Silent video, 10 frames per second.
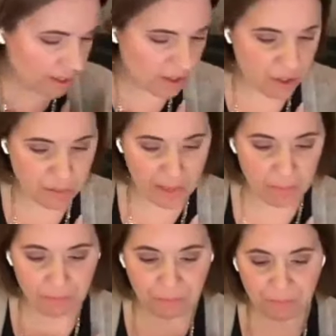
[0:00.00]
Excuse me.
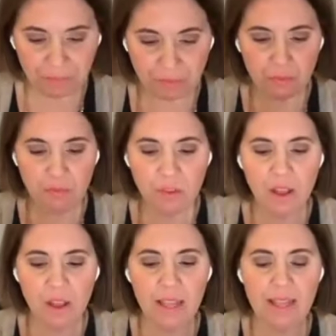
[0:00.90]

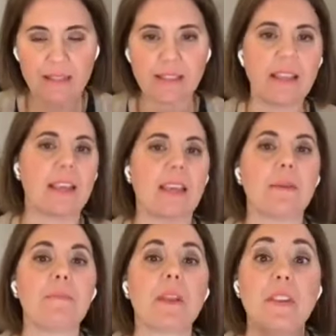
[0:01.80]
It's the
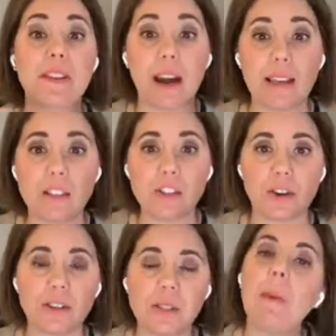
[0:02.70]
diet
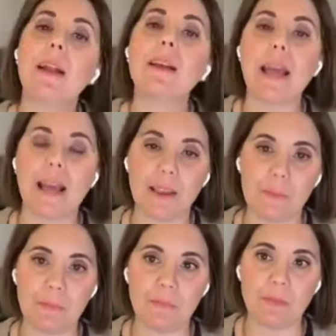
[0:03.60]
starts Monday
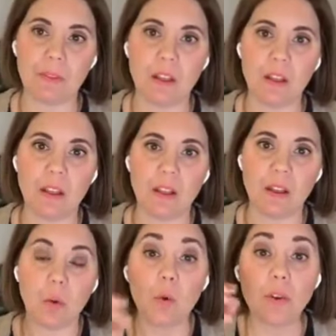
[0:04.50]

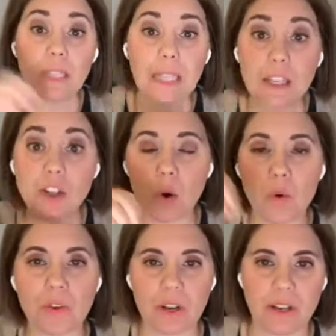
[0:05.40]
will lead to
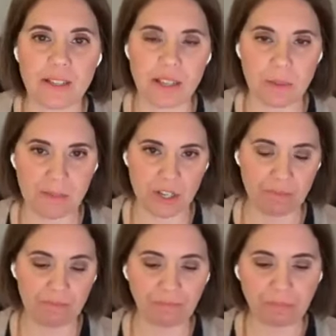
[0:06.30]

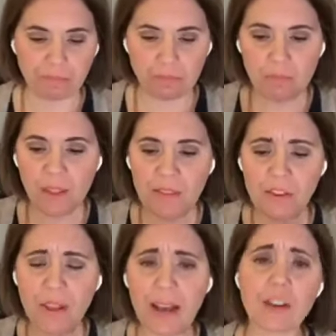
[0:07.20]
overconsumption. There's